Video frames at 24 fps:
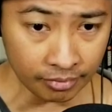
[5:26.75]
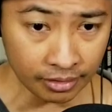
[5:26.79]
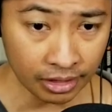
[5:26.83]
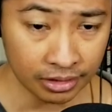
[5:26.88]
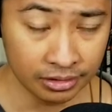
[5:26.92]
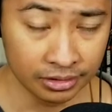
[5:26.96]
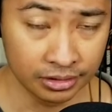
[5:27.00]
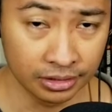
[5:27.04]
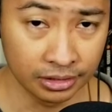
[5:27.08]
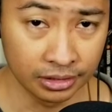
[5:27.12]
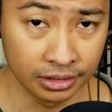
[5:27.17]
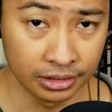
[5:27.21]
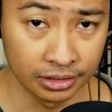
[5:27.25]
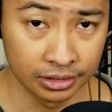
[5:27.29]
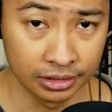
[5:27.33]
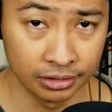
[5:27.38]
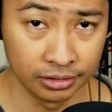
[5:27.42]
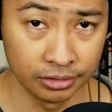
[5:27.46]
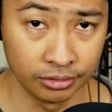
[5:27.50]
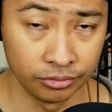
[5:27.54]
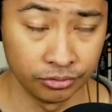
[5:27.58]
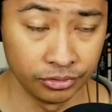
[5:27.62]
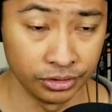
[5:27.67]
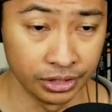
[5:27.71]
the
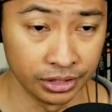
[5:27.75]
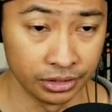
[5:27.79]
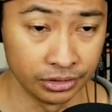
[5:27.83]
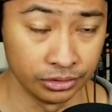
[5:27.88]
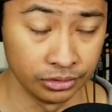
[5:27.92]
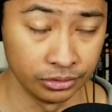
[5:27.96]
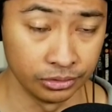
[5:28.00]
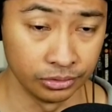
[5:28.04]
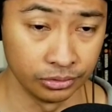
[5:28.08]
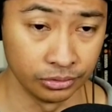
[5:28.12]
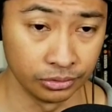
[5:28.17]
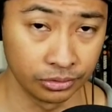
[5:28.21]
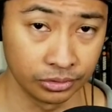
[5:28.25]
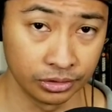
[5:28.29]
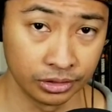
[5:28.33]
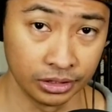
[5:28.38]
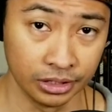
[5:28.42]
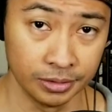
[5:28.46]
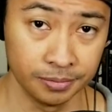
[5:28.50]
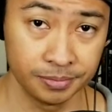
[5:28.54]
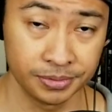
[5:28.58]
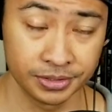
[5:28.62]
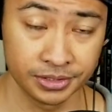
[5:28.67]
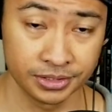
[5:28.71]
the redo
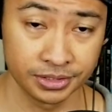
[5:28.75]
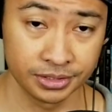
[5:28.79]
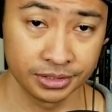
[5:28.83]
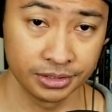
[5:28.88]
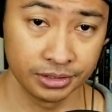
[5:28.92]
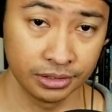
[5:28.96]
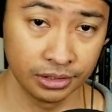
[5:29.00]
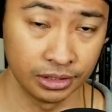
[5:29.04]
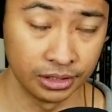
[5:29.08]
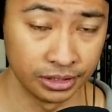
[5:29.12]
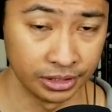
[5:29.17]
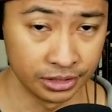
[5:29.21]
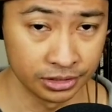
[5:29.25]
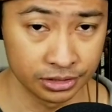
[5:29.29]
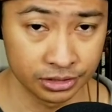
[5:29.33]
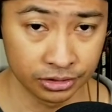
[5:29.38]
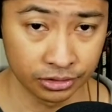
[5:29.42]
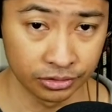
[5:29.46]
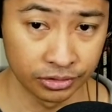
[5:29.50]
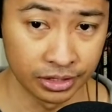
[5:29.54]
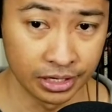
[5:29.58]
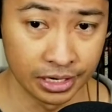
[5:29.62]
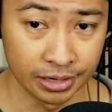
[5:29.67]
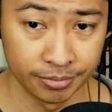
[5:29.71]
clips on
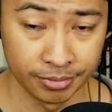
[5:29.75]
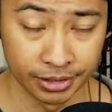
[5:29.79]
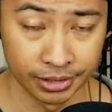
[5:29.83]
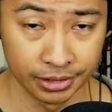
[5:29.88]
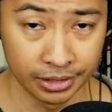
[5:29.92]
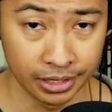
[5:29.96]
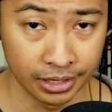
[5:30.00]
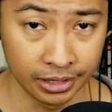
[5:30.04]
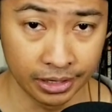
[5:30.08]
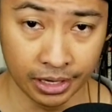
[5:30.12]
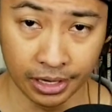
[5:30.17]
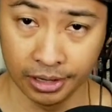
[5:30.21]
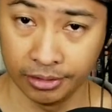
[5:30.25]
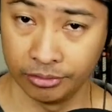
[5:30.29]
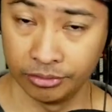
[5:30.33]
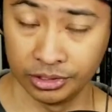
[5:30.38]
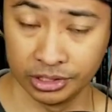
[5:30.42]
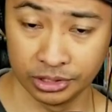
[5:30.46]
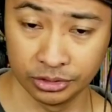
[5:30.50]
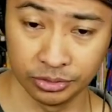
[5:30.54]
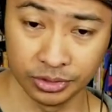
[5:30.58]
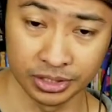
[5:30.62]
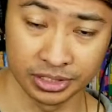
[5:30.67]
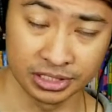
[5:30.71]
Instagram, and I, I
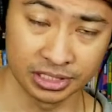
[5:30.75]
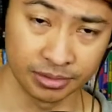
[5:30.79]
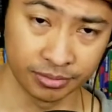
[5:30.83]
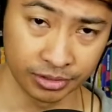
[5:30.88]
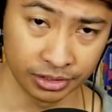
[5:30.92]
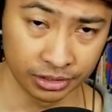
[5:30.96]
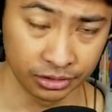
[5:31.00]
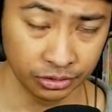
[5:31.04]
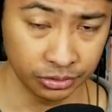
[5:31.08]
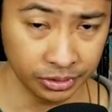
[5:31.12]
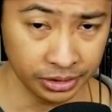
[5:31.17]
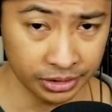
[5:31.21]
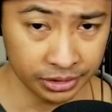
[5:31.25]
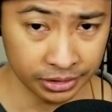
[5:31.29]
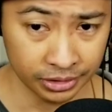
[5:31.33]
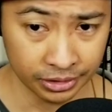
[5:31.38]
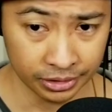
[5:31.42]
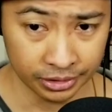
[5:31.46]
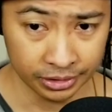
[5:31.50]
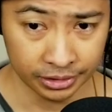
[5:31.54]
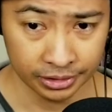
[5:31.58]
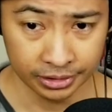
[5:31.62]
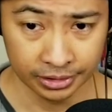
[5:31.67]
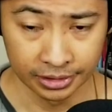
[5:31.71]
retweet some on
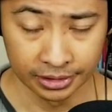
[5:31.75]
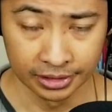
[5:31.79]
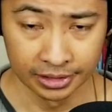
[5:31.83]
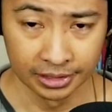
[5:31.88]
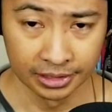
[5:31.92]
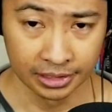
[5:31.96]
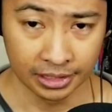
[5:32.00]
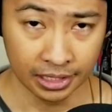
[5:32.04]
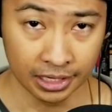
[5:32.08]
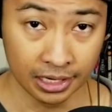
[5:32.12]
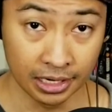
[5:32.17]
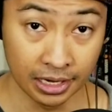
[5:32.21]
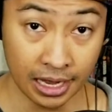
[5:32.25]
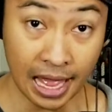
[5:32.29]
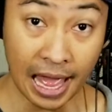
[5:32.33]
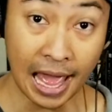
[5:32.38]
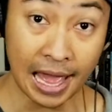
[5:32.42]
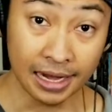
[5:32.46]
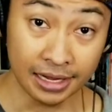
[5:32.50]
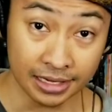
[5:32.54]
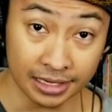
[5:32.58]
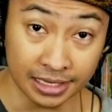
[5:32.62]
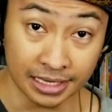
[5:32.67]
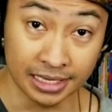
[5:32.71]
Twitter. Uh,
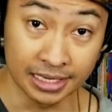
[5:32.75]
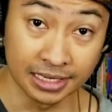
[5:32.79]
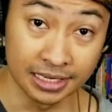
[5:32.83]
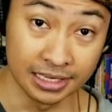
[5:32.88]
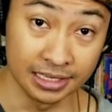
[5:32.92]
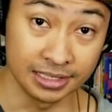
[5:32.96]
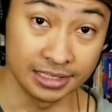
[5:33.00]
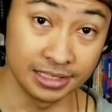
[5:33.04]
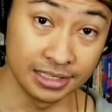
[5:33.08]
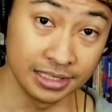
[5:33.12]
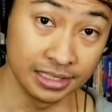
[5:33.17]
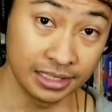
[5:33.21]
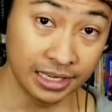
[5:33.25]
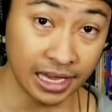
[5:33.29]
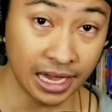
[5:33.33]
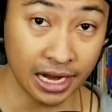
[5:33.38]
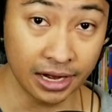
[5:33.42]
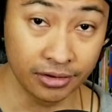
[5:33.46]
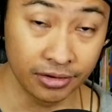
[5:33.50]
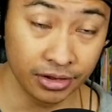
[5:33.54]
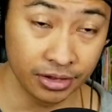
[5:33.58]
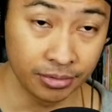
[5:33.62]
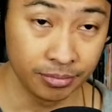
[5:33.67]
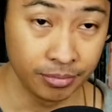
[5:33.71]
at E D C
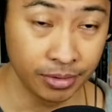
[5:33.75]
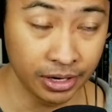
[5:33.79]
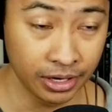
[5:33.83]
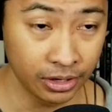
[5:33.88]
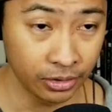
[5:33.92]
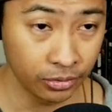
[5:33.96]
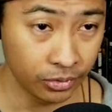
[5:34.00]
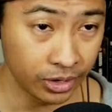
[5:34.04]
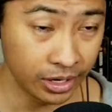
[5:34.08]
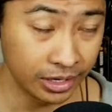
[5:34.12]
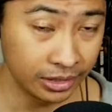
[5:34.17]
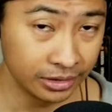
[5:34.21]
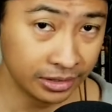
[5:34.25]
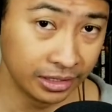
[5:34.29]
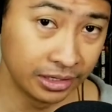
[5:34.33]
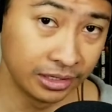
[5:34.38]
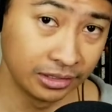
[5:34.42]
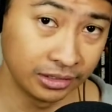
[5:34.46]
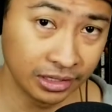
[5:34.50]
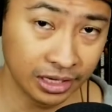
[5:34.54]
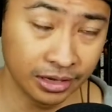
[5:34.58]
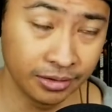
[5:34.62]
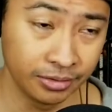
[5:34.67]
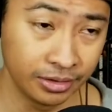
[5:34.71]
carry, by the way,
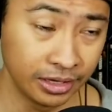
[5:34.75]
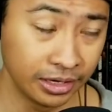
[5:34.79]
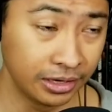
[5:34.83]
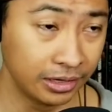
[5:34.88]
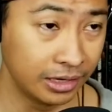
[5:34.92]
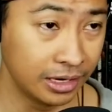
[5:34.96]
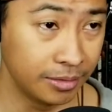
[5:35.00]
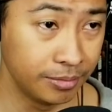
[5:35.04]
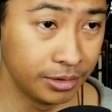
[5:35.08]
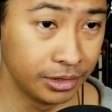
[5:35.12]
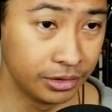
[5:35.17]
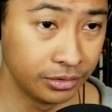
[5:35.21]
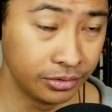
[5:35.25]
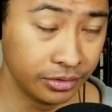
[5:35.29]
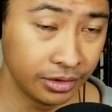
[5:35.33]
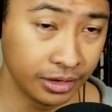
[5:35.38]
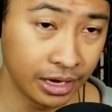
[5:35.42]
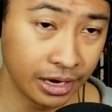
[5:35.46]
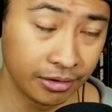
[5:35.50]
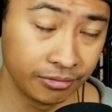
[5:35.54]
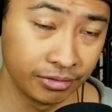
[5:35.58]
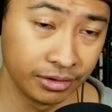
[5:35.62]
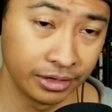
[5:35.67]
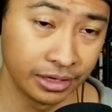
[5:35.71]
didn't let didn't let me do
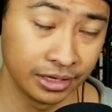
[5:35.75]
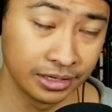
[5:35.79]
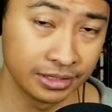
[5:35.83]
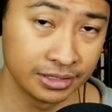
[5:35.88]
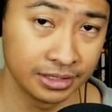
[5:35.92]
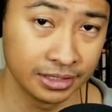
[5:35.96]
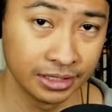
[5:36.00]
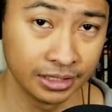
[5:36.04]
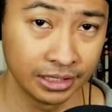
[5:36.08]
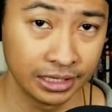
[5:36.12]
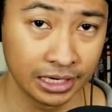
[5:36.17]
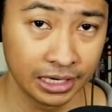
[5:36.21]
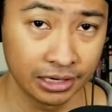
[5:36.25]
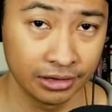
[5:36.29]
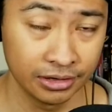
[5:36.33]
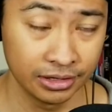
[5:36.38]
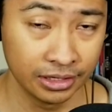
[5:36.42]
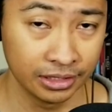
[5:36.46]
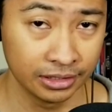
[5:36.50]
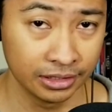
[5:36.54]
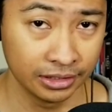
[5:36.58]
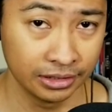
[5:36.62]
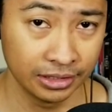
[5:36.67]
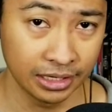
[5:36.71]
everyday city carry.
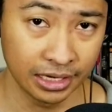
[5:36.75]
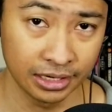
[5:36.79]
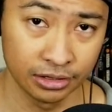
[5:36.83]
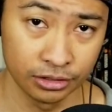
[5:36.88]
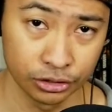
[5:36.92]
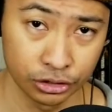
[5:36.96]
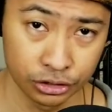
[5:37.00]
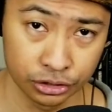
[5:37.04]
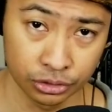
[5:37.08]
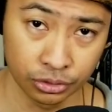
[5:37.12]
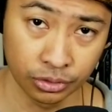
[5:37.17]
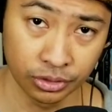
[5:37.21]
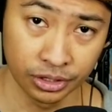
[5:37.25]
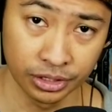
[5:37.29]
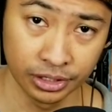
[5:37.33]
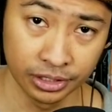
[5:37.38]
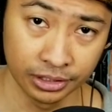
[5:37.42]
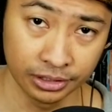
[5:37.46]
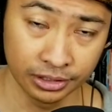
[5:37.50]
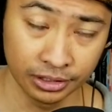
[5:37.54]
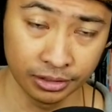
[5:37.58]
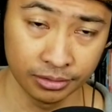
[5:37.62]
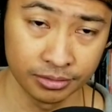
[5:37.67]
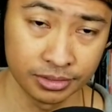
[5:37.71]
I think they had to shorten it. I
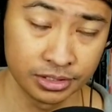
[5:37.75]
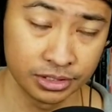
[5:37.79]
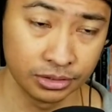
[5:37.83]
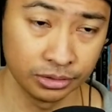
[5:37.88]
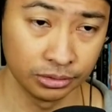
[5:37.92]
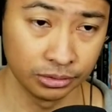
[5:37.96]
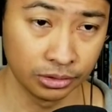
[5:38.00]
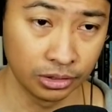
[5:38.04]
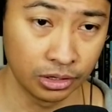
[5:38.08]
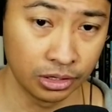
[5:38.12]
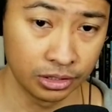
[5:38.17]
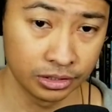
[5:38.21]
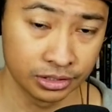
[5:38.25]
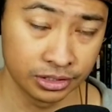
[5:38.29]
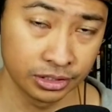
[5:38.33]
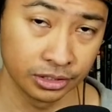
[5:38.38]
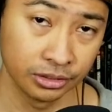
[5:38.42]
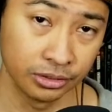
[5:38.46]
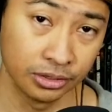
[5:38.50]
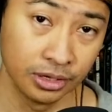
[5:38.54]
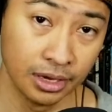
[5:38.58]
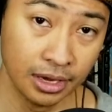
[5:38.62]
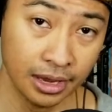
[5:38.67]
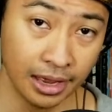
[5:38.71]
think it was too long.
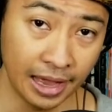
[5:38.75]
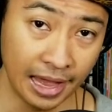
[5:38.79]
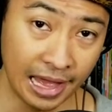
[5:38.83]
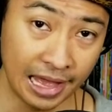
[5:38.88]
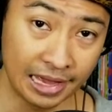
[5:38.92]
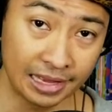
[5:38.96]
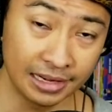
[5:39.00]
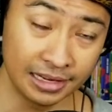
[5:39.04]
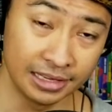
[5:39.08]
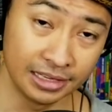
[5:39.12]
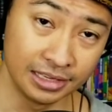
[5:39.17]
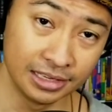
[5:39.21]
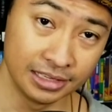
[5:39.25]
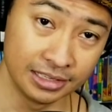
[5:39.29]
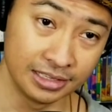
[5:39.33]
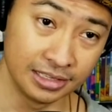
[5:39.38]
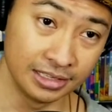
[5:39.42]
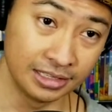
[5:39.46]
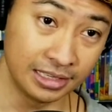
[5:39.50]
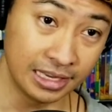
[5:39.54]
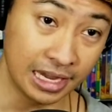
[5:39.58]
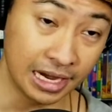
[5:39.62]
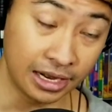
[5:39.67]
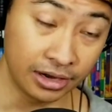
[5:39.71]
So at E D
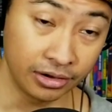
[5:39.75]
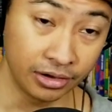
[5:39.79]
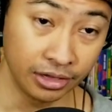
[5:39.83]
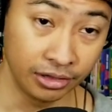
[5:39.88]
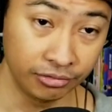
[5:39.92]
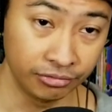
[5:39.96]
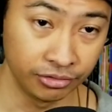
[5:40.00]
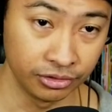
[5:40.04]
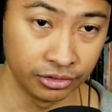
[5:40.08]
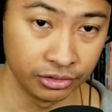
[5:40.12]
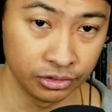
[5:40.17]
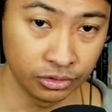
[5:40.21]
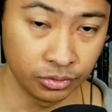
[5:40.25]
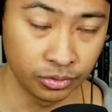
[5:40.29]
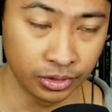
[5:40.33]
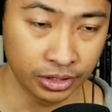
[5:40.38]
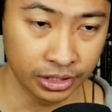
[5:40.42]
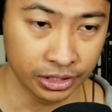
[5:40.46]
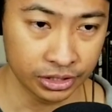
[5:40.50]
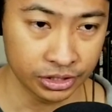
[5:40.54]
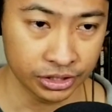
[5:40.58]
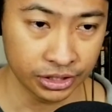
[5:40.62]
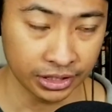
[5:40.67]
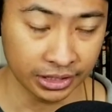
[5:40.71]
C carry, if you do want
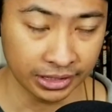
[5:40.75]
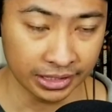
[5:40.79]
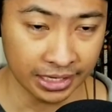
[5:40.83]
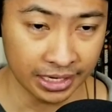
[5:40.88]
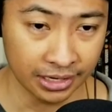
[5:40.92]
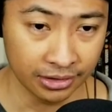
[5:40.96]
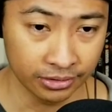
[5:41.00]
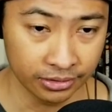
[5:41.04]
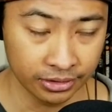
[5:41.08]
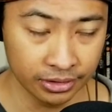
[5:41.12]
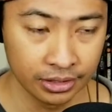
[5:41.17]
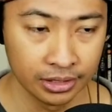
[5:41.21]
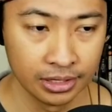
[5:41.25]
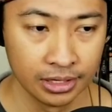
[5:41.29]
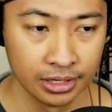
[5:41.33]
to check out